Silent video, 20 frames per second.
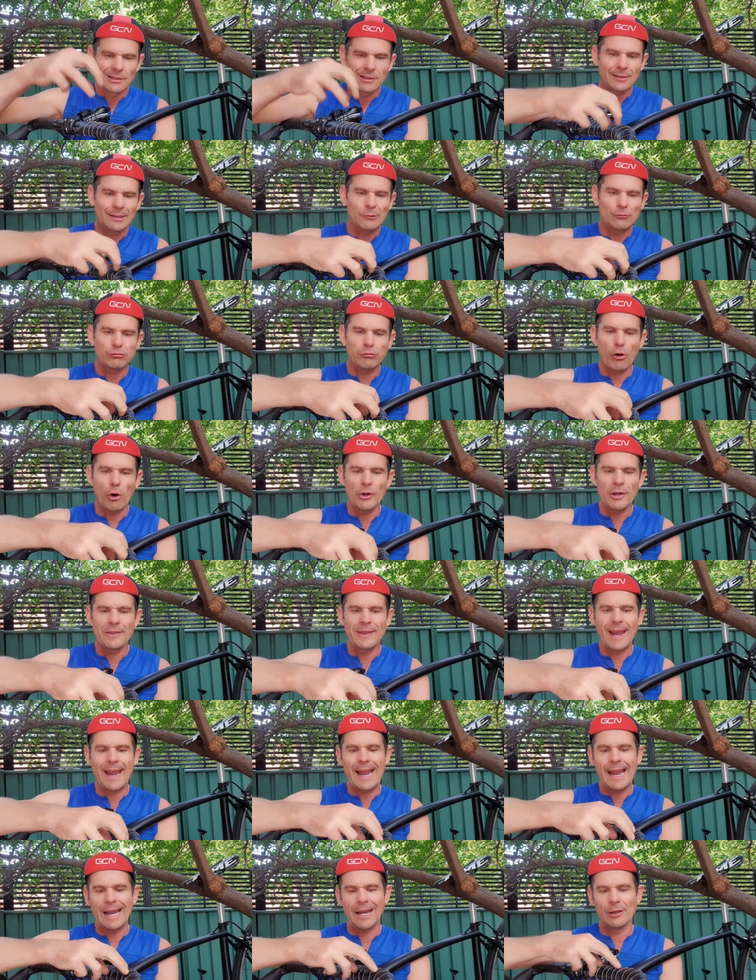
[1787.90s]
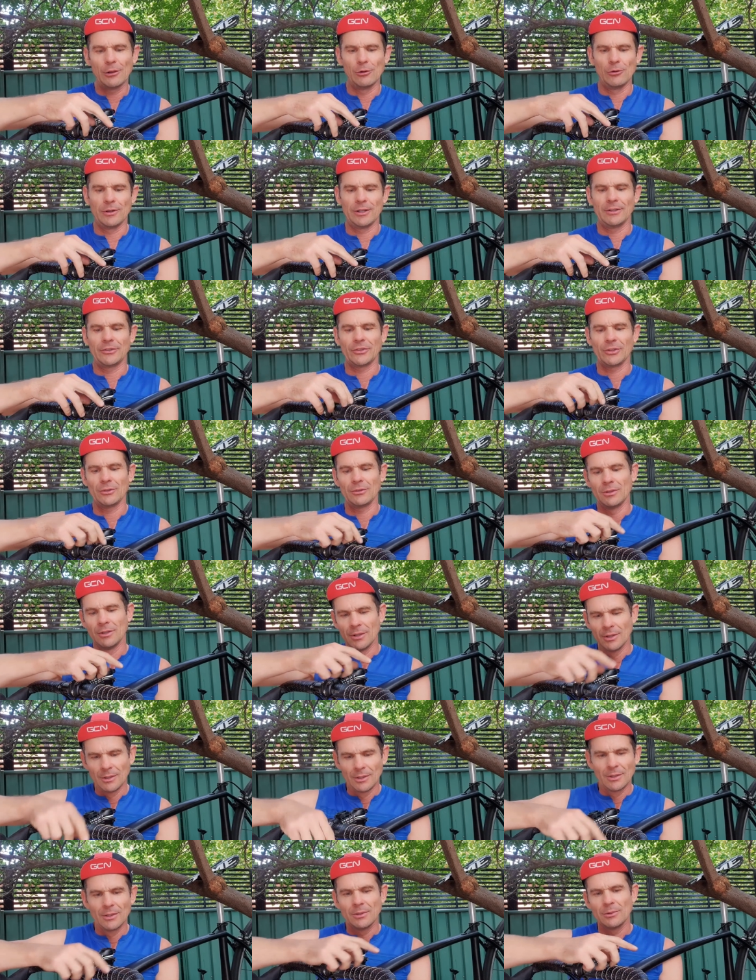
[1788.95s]
eroding the alloy. So
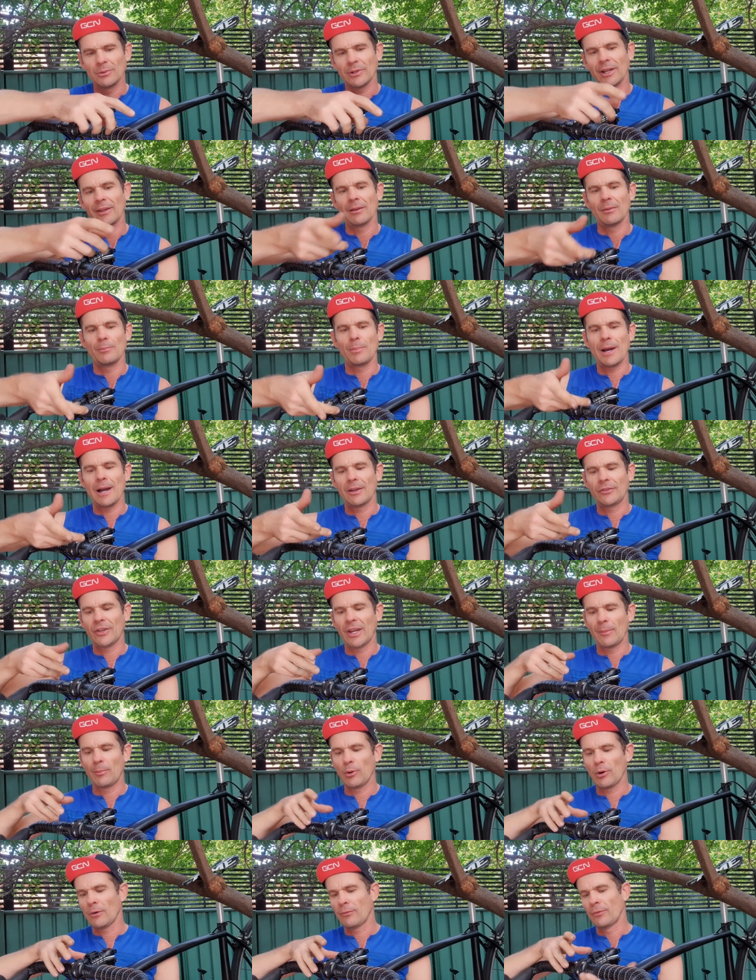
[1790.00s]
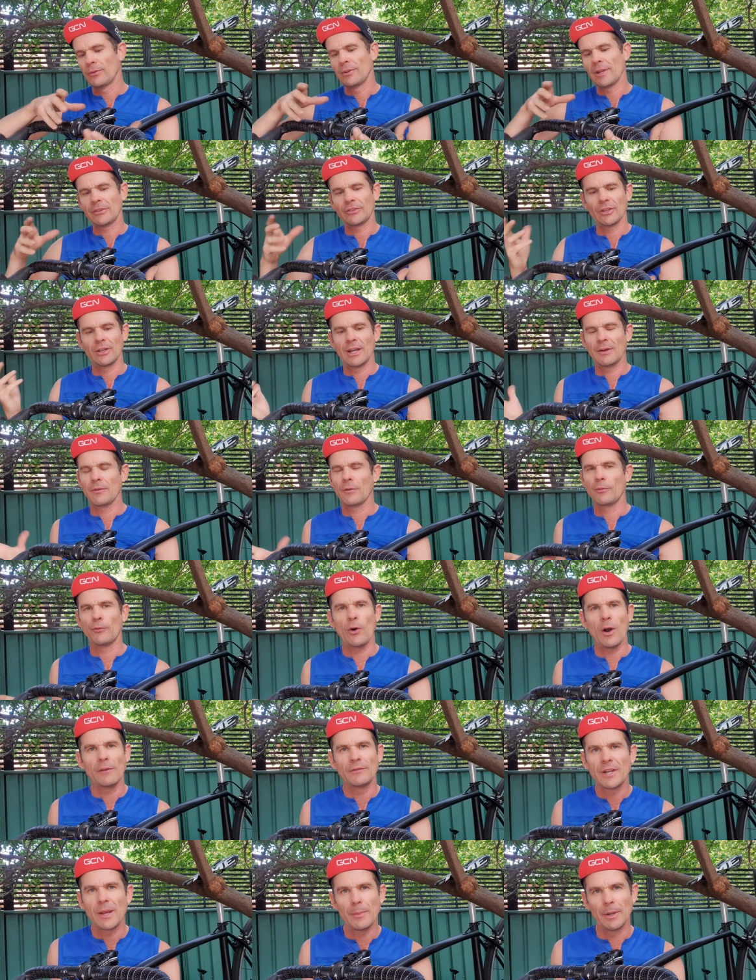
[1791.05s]
take the bar tape off and that's another
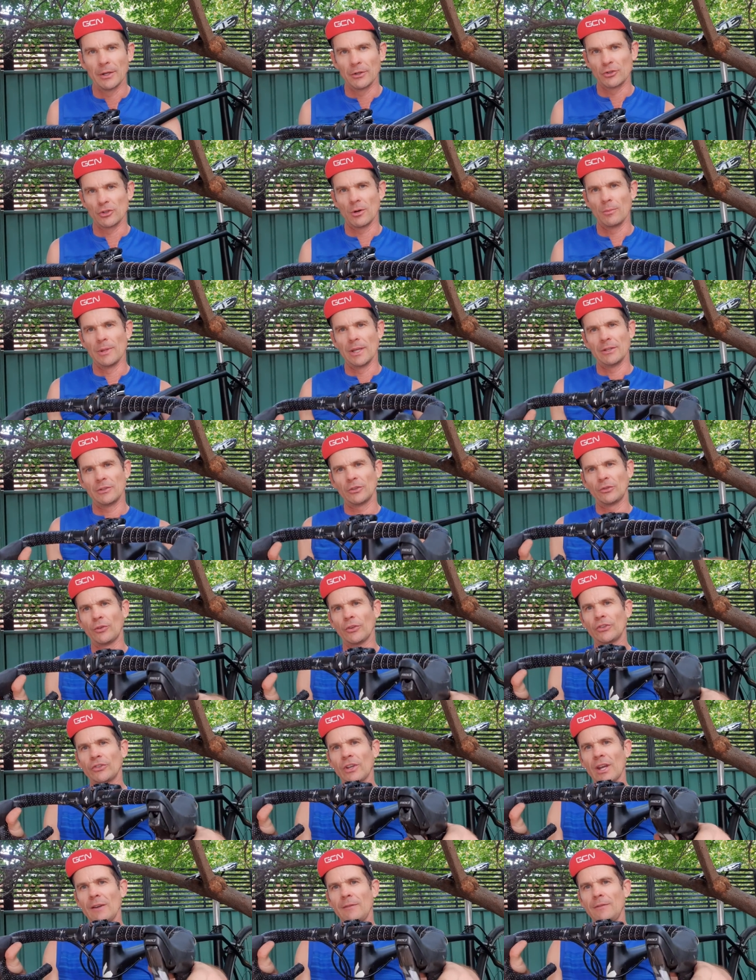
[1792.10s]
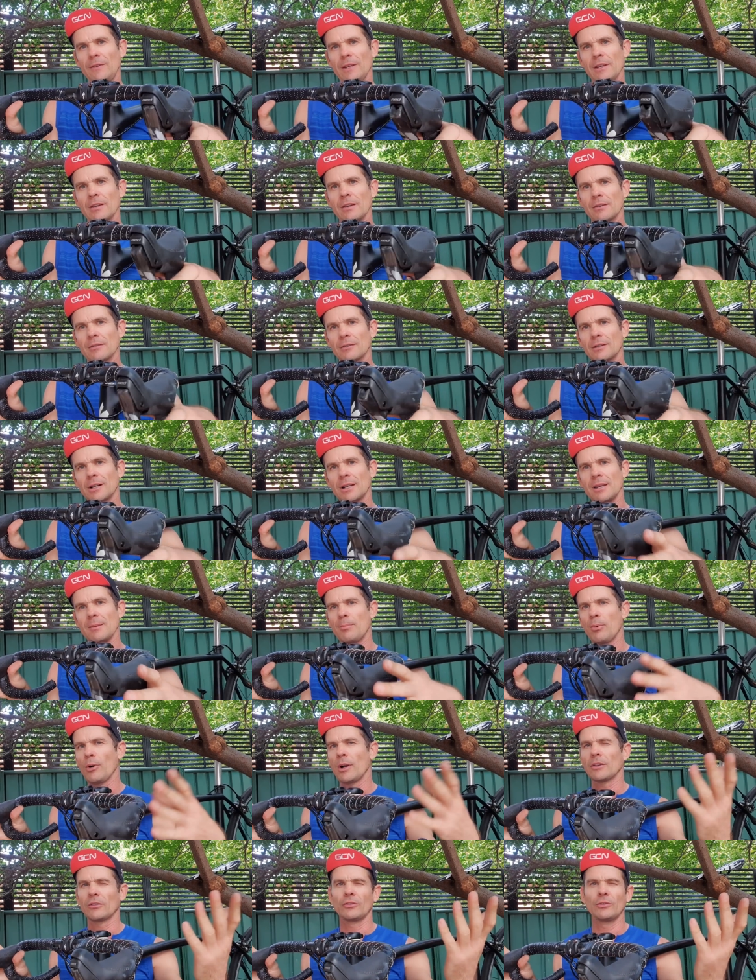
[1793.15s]
five ten minute job there just for safety. All right, and your
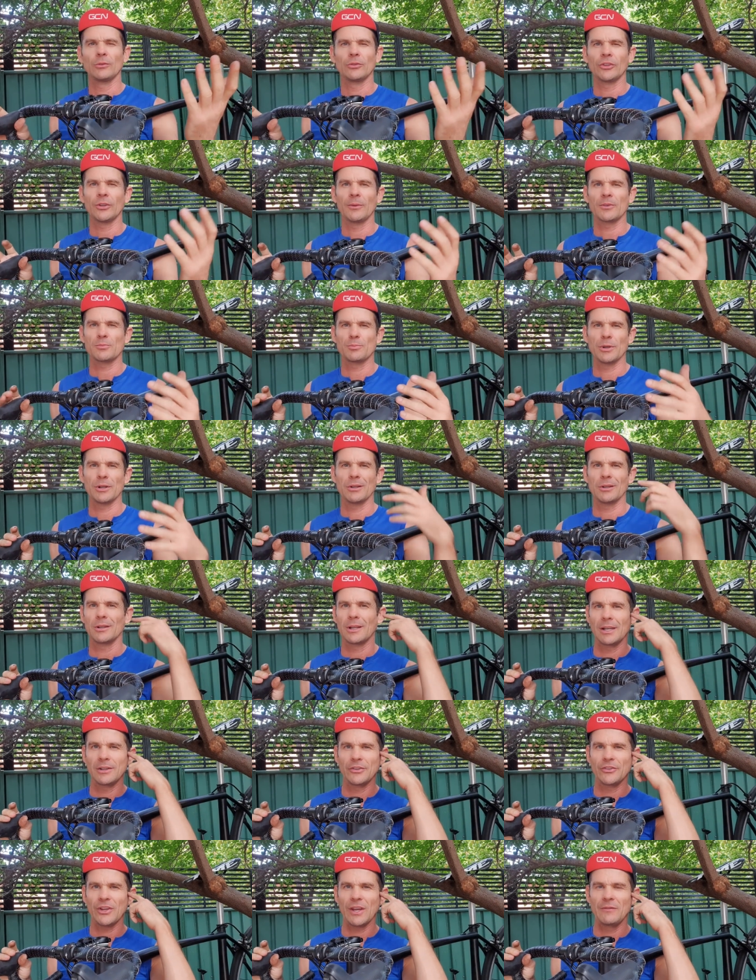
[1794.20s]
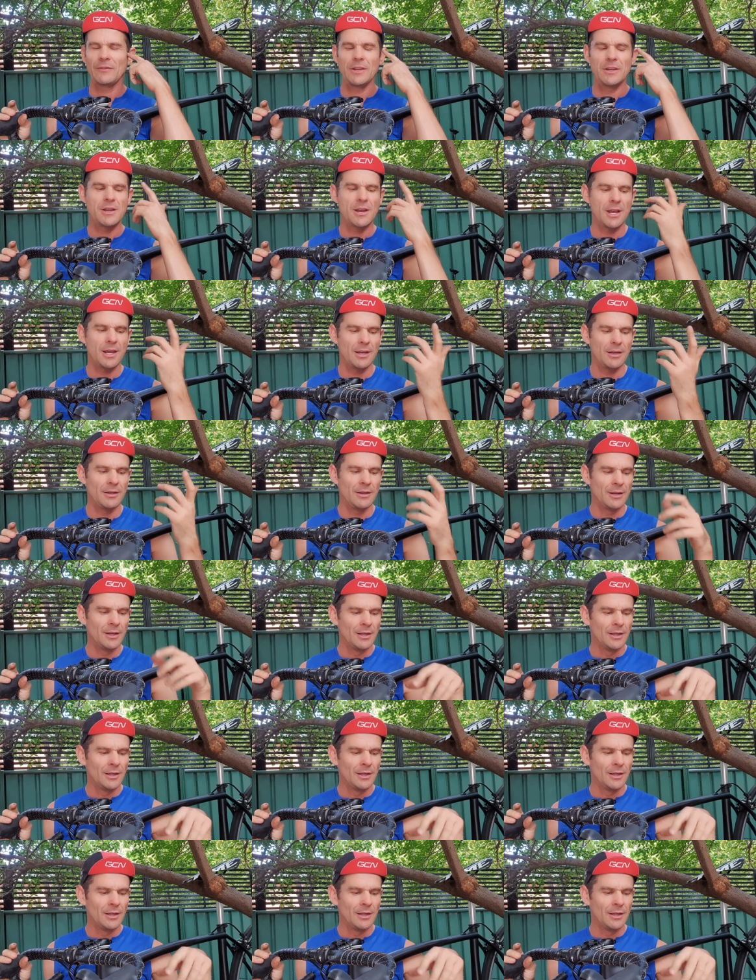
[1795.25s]
bike just feels so much better and safety in your head.